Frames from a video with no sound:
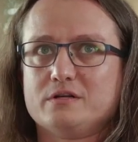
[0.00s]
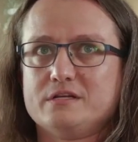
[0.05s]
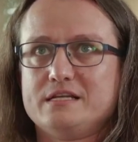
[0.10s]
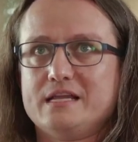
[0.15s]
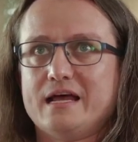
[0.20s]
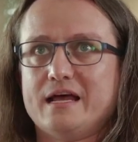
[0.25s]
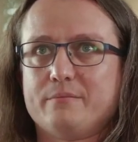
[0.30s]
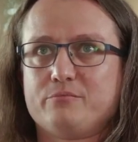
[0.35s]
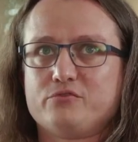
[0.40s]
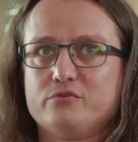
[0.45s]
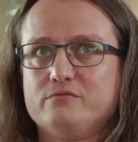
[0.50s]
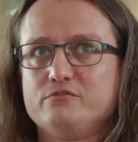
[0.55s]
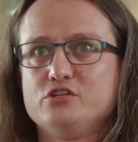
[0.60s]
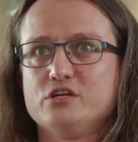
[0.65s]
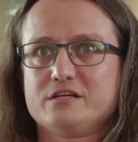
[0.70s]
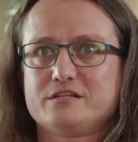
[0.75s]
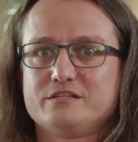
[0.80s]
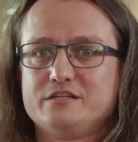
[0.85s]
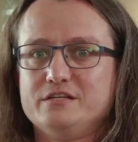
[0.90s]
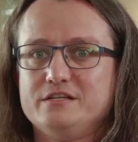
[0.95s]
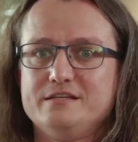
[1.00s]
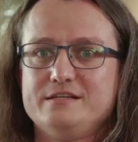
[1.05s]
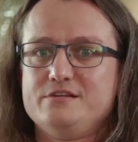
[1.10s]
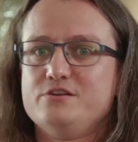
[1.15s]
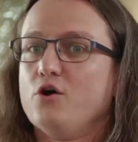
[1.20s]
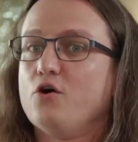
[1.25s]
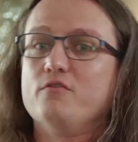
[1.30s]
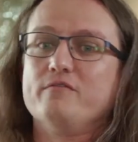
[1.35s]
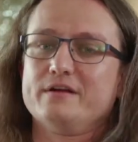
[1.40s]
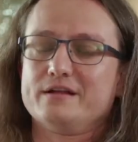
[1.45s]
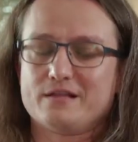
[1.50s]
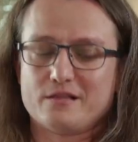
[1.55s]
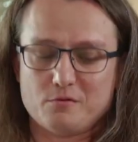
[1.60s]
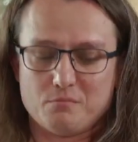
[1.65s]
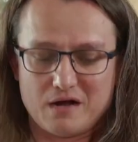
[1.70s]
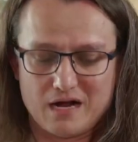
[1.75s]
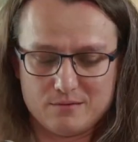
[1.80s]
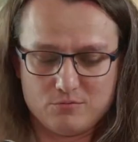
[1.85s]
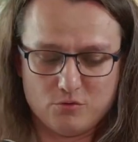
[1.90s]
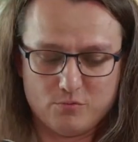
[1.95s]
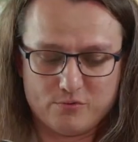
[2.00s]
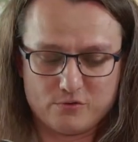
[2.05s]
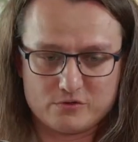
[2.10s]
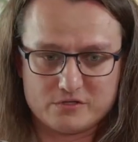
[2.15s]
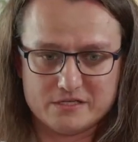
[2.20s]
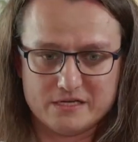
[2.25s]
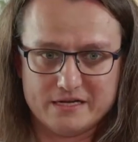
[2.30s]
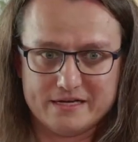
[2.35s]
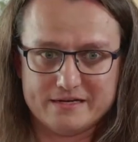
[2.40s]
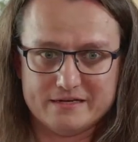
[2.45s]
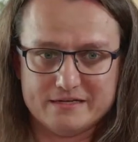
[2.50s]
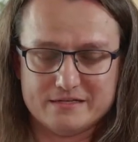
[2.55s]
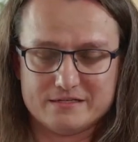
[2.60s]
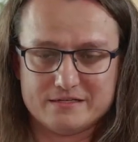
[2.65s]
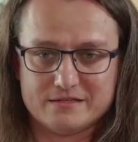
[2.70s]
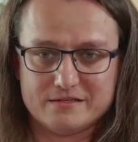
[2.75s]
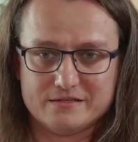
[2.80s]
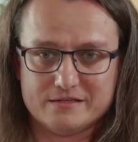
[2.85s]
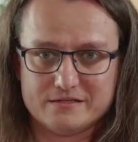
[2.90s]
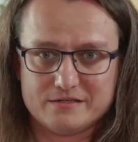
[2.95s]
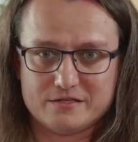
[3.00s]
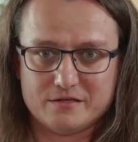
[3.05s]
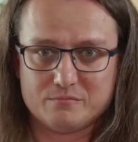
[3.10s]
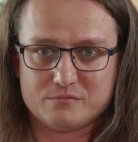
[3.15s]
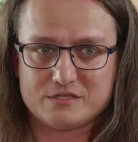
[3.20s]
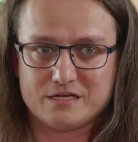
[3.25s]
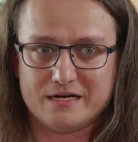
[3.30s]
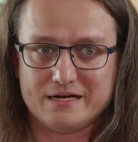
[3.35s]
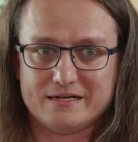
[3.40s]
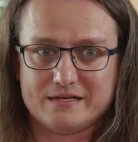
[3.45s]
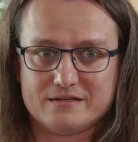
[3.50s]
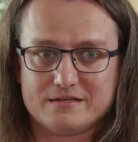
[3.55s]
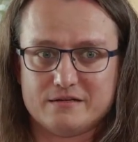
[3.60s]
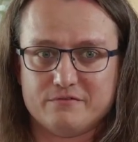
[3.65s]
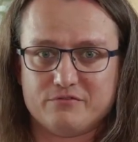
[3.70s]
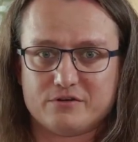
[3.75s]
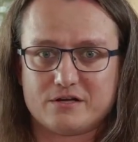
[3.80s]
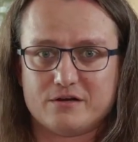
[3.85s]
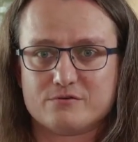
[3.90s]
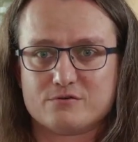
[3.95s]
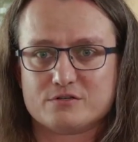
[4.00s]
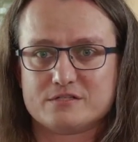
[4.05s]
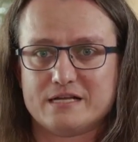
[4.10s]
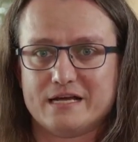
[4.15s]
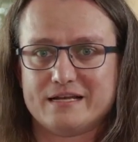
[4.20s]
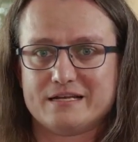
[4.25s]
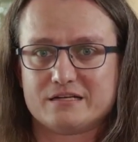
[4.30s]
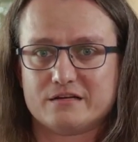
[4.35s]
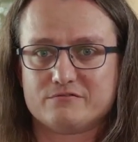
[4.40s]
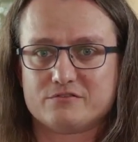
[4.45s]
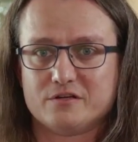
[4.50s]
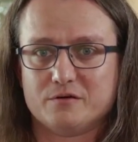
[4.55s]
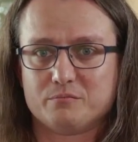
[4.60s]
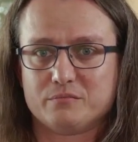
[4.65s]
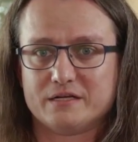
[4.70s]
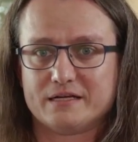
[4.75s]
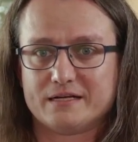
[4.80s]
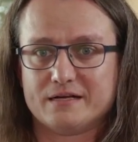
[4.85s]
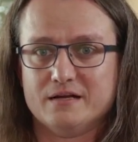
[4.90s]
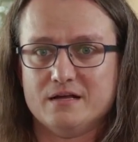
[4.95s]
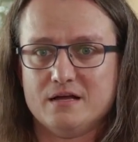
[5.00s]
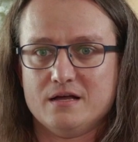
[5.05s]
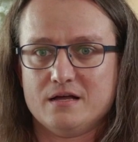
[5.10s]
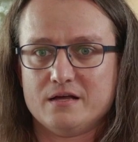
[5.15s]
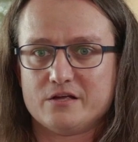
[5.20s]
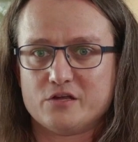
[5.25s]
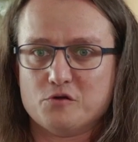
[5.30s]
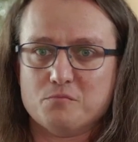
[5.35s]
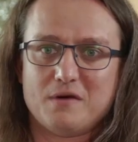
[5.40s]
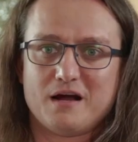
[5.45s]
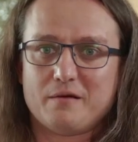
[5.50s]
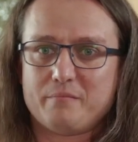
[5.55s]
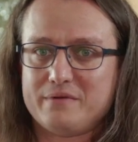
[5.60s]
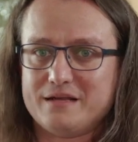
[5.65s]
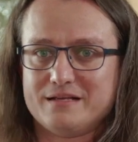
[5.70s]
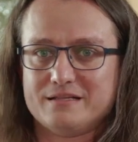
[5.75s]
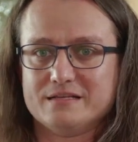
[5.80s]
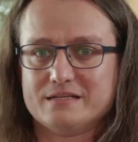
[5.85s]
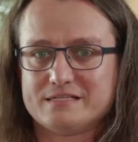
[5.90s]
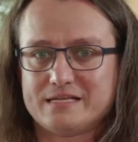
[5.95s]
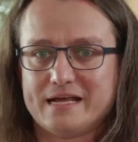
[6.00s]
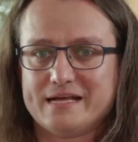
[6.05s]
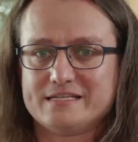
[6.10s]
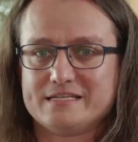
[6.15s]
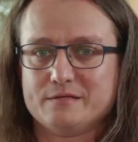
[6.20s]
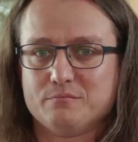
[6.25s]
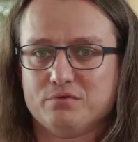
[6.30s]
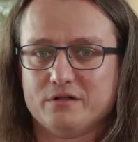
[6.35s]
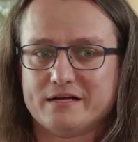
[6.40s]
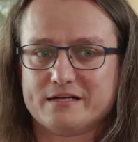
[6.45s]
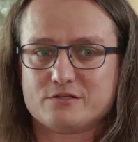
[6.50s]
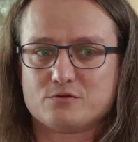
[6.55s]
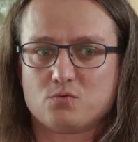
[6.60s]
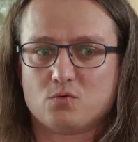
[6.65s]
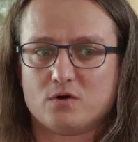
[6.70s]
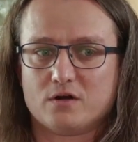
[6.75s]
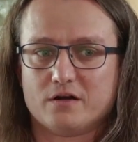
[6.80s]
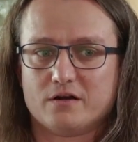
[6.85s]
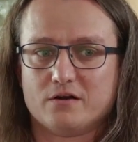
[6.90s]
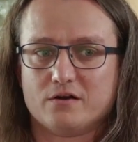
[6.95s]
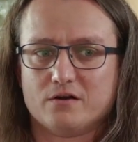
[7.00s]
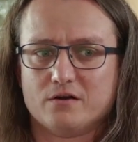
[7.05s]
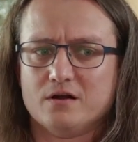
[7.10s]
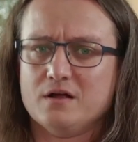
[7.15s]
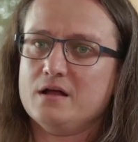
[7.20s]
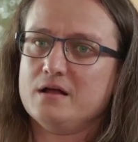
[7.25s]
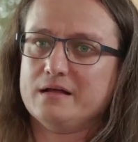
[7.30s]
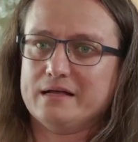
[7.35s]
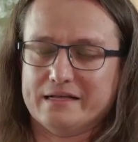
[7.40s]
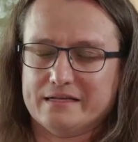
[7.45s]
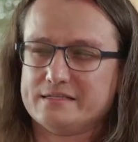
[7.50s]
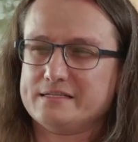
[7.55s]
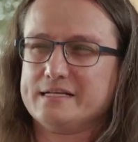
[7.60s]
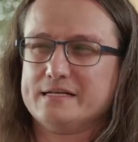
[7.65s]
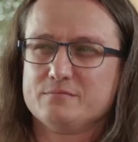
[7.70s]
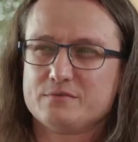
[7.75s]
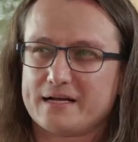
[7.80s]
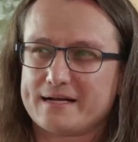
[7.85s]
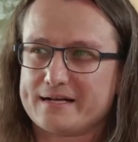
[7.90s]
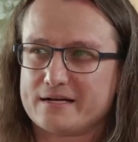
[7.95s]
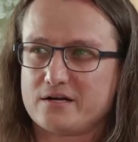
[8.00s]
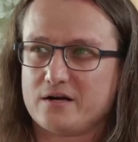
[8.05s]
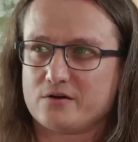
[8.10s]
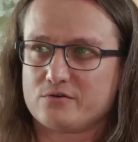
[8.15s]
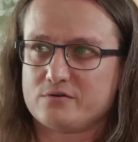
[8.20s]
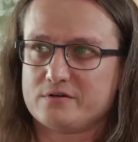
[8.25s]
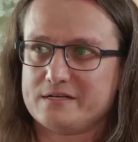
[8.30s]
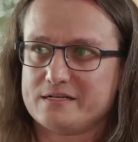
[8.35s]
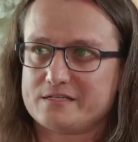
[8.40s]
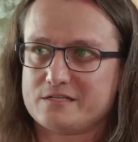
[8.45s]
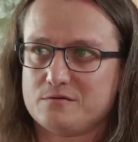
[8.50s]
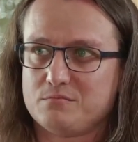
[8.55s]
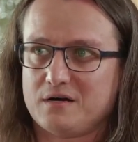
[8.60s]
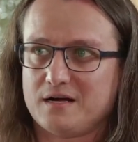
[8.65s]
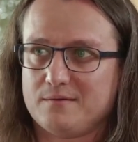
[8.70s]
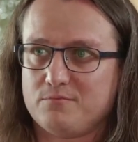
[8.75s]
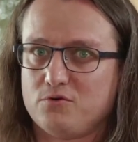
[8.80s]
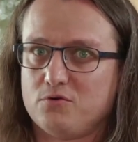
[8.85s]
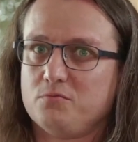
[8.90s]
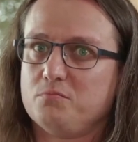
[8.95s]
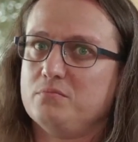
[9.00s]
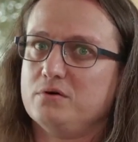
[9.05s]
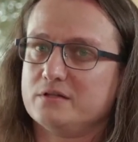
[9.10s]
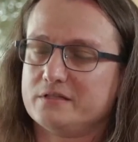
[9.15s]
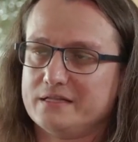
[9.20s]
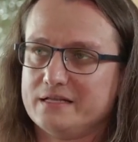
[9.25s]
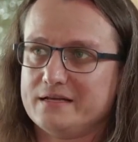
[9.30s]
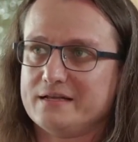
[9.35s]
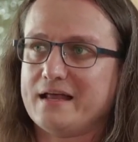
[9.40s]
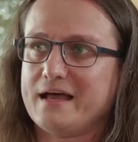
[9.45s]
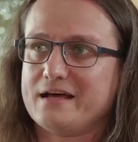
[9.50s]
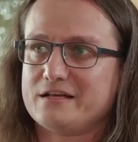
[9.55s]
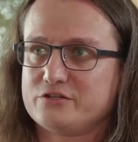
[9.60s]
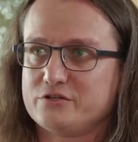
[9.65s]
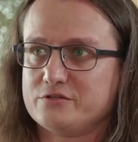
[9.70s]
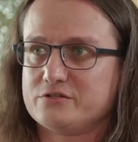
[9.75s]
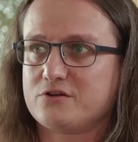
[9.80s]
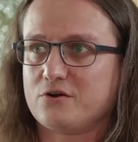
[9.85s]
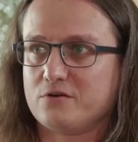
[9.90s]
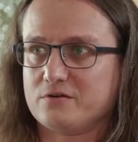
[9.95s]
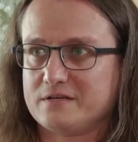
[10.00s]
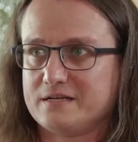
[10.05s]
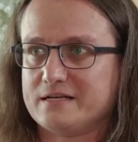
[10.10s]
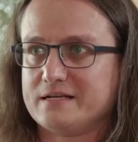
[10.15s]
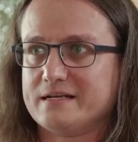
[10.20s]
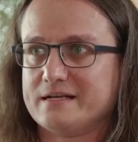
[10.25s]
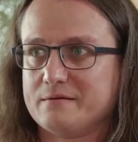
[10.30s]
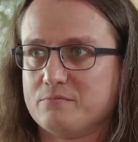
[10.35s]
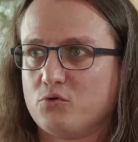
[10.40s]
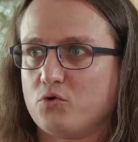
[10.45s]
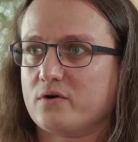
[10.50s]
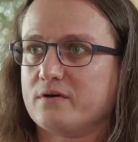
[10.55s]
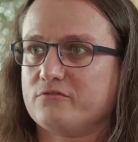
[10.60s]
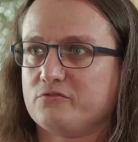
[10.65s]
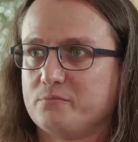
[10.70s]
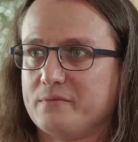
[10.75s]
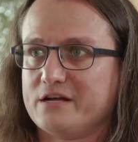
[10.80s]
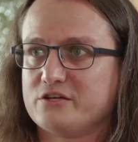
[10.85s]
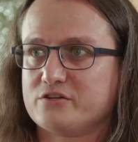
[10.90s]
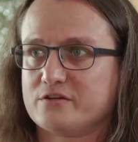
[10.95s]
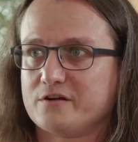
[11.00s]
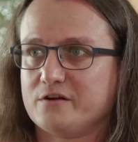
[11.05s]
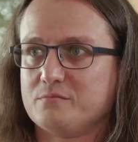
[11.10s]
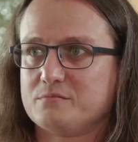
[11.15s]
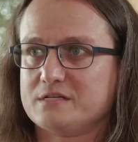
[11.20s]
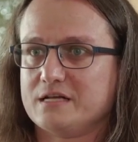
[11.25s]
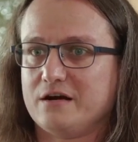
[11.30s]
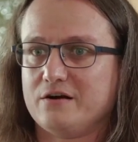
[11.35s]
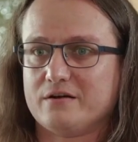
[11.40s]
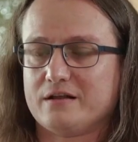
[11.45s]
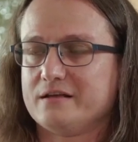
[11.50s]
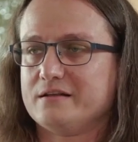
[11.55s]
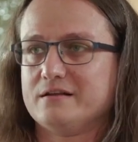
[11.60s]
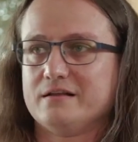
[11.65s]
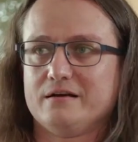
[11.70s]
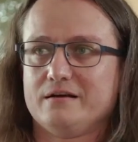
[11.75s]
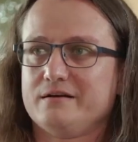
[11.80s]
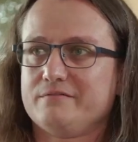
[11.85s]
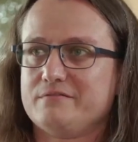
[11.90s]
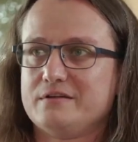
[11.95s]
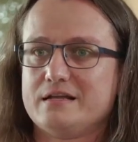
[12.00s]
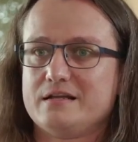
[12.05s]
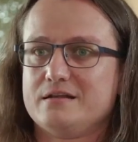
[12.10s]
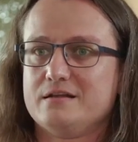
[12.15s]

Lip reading: depth, you've just dove into the Bible per se, into some scientific understanding of something, you might be in this hazy place where it seems like it contradicts the Bible, but then as you start digging, more information comes out, and I've